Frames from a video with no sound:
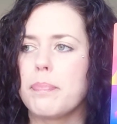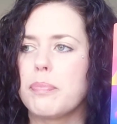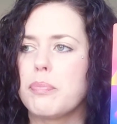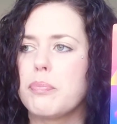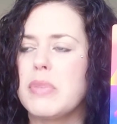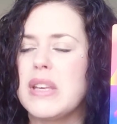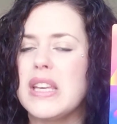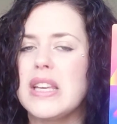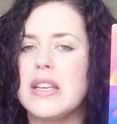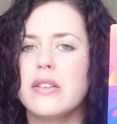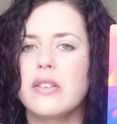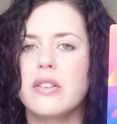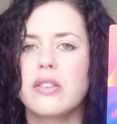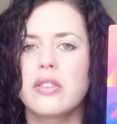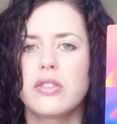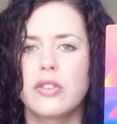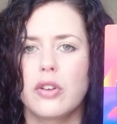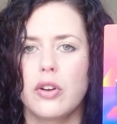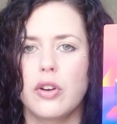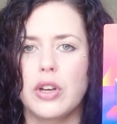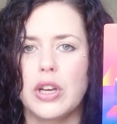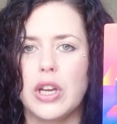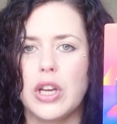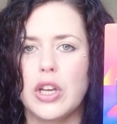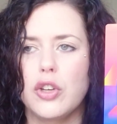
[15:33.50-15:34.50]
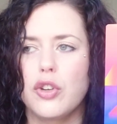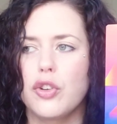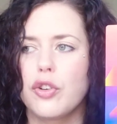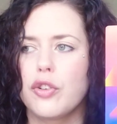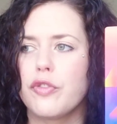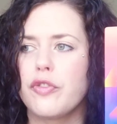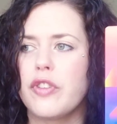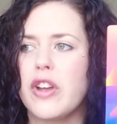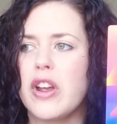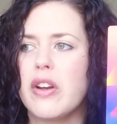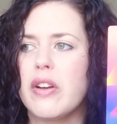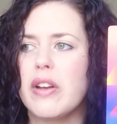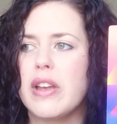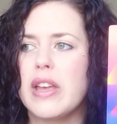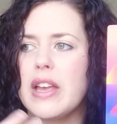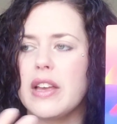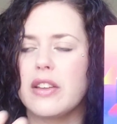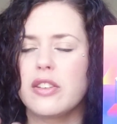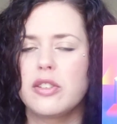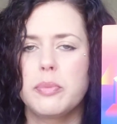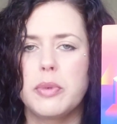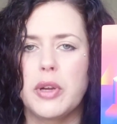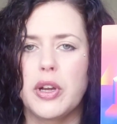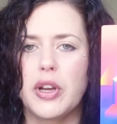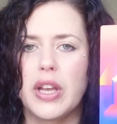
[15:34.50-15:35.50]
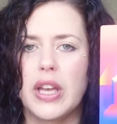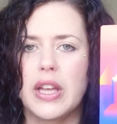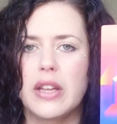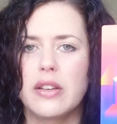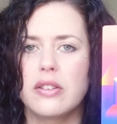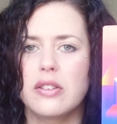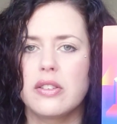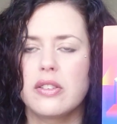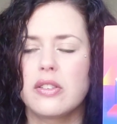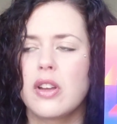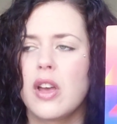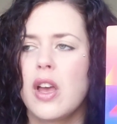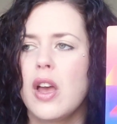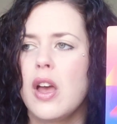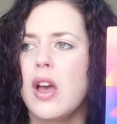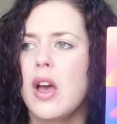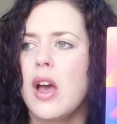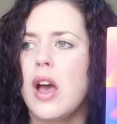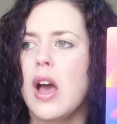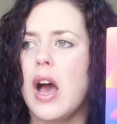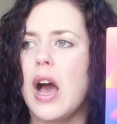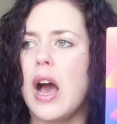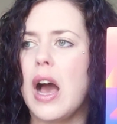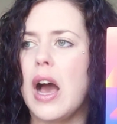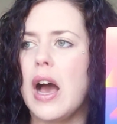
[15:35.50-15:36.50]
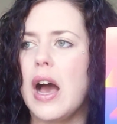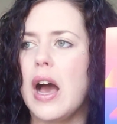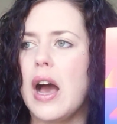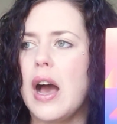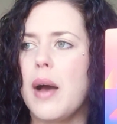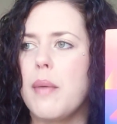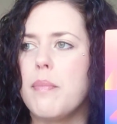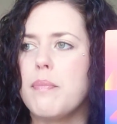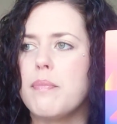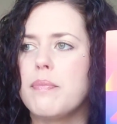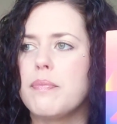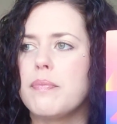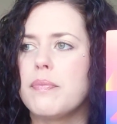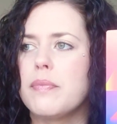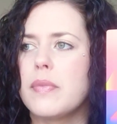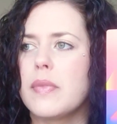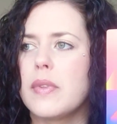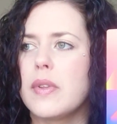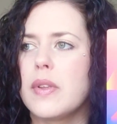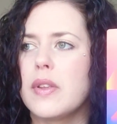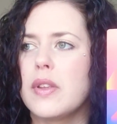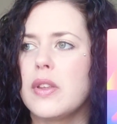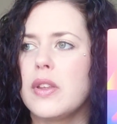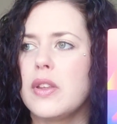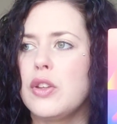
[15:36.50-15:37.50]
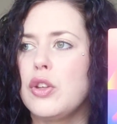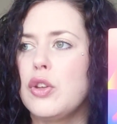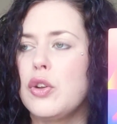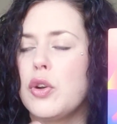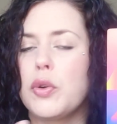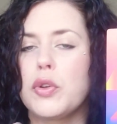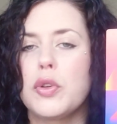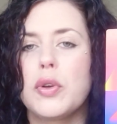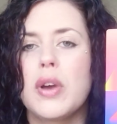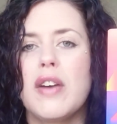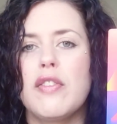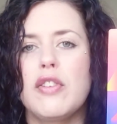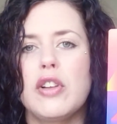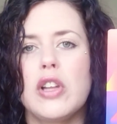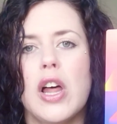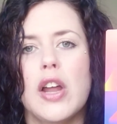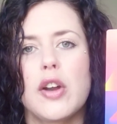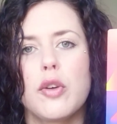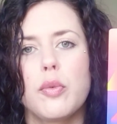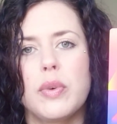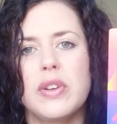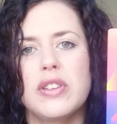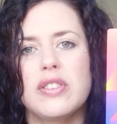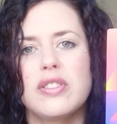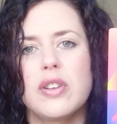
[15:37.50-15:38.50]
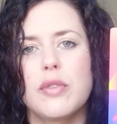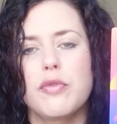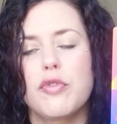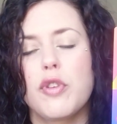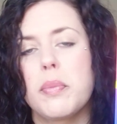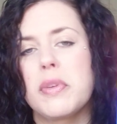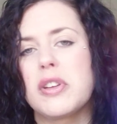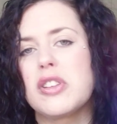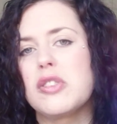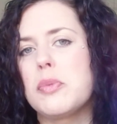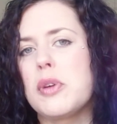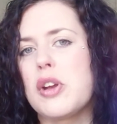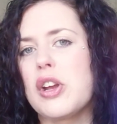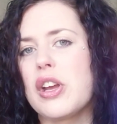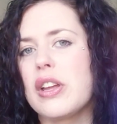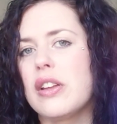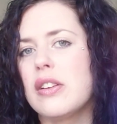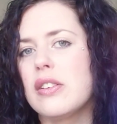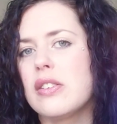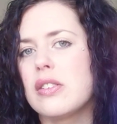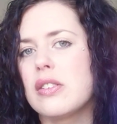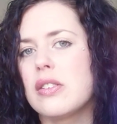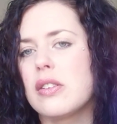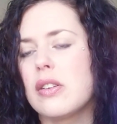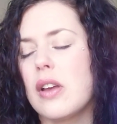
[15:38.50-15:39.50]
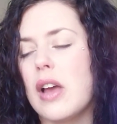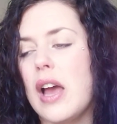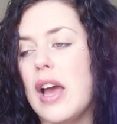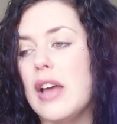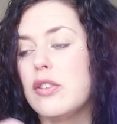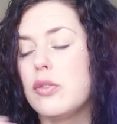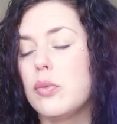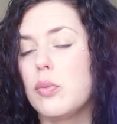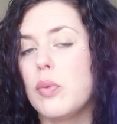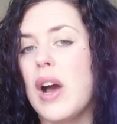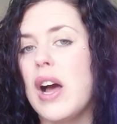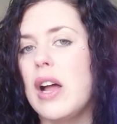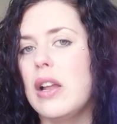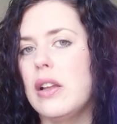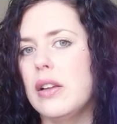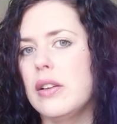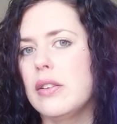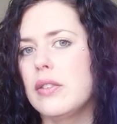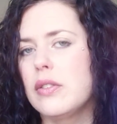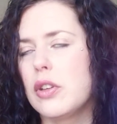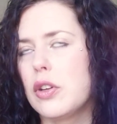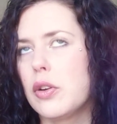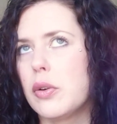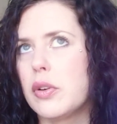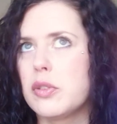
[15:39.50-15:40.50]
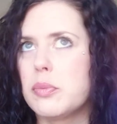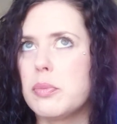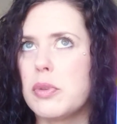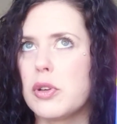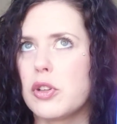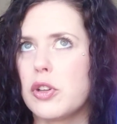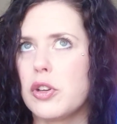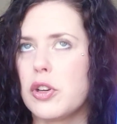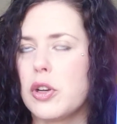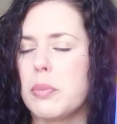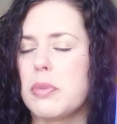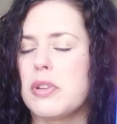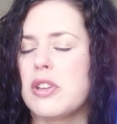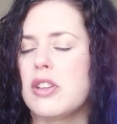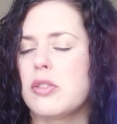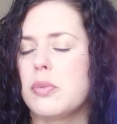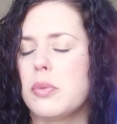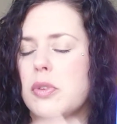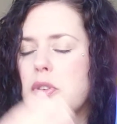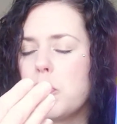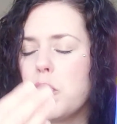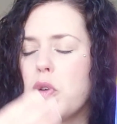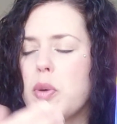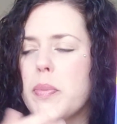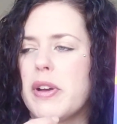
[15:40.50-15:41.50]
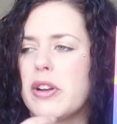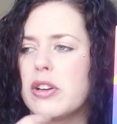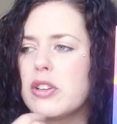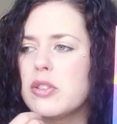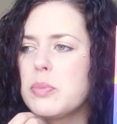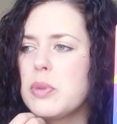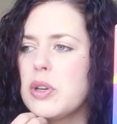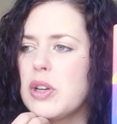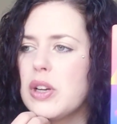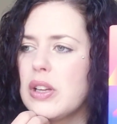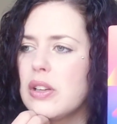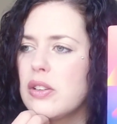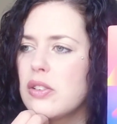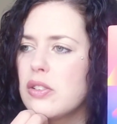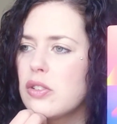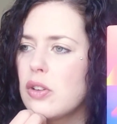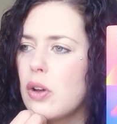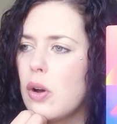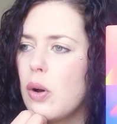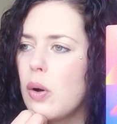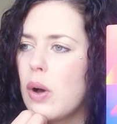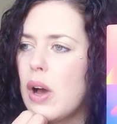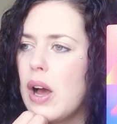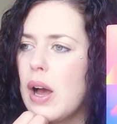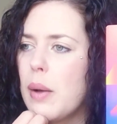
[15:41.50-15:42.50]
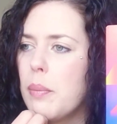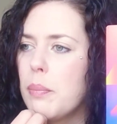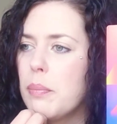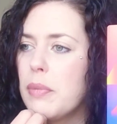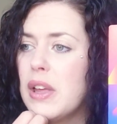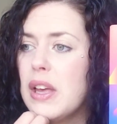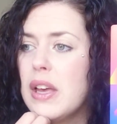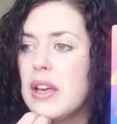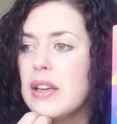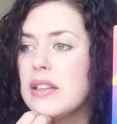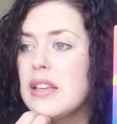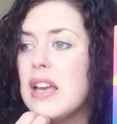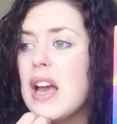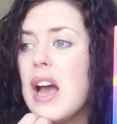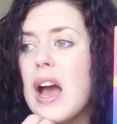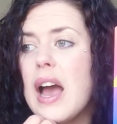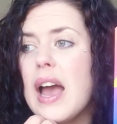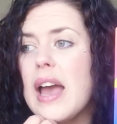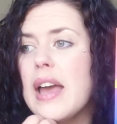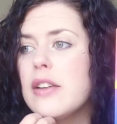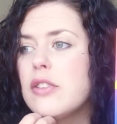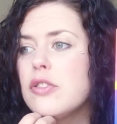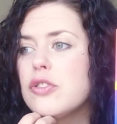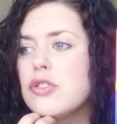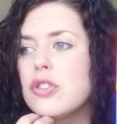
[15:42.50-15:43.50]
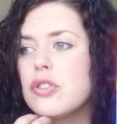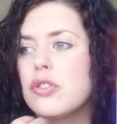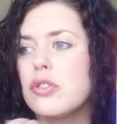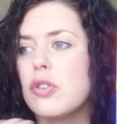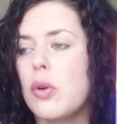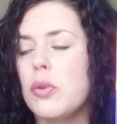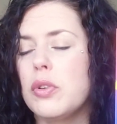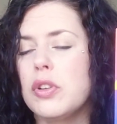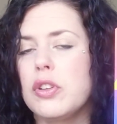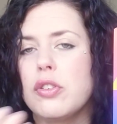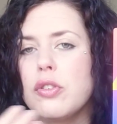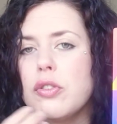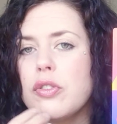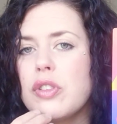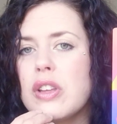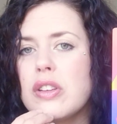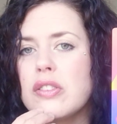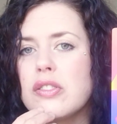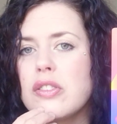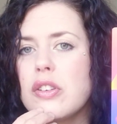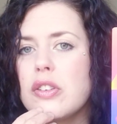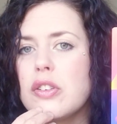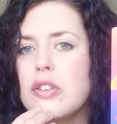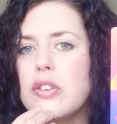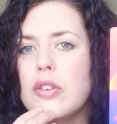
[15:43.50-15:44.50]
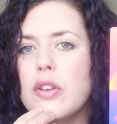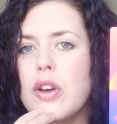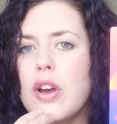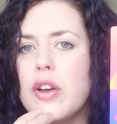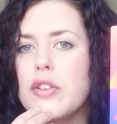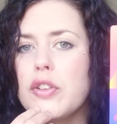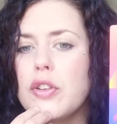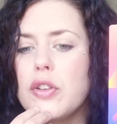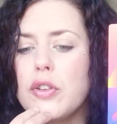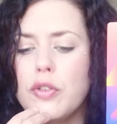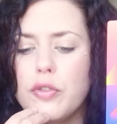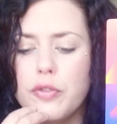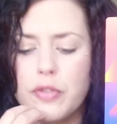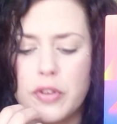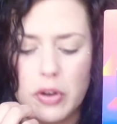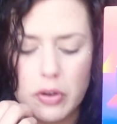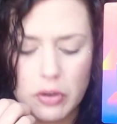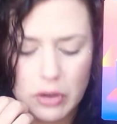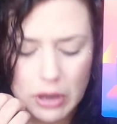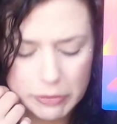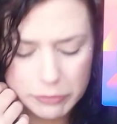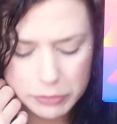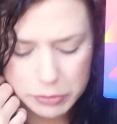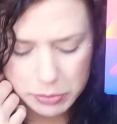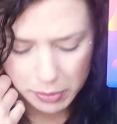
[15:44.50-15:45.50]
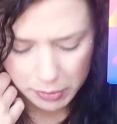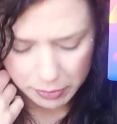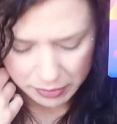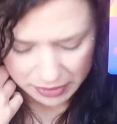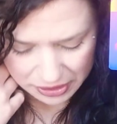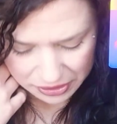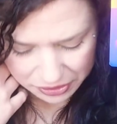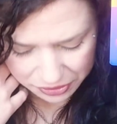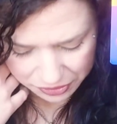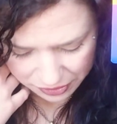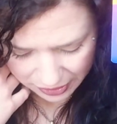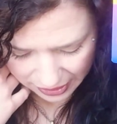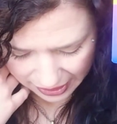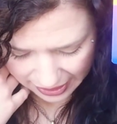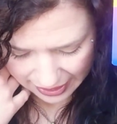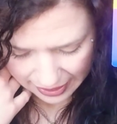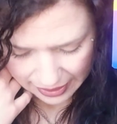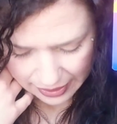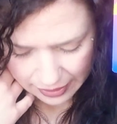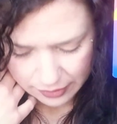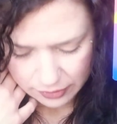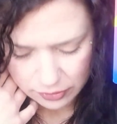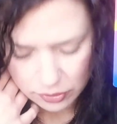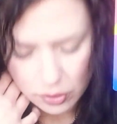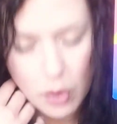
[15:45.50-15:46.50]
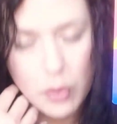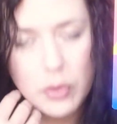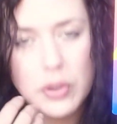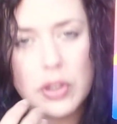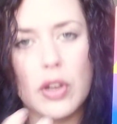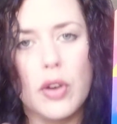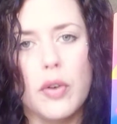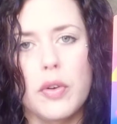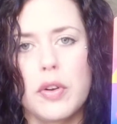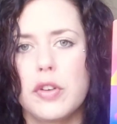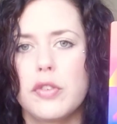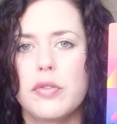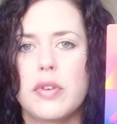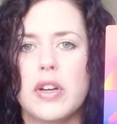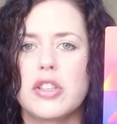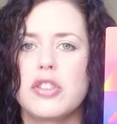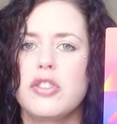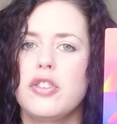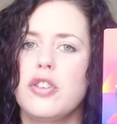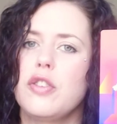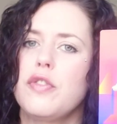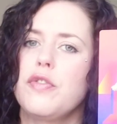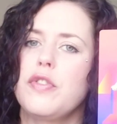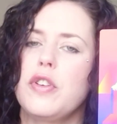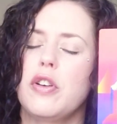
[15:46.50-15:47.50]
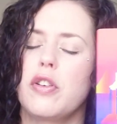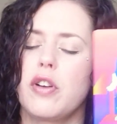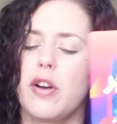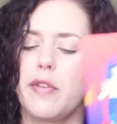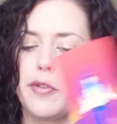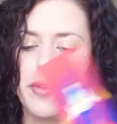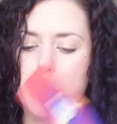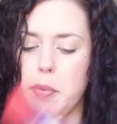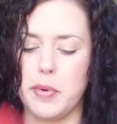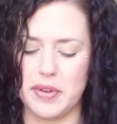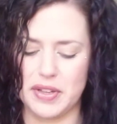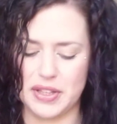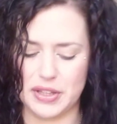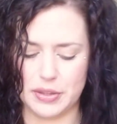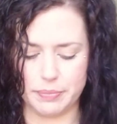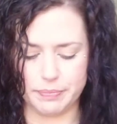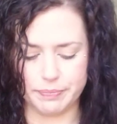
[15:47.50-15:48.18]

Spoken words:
be discerning. You're very experienced. You know, you have a lot of wisdom from experience as well, you know, as book learning, but this one's more about experience. So yeah, and just only do things that you feel comfortable with, and only go in a direction that you feel comfortable with.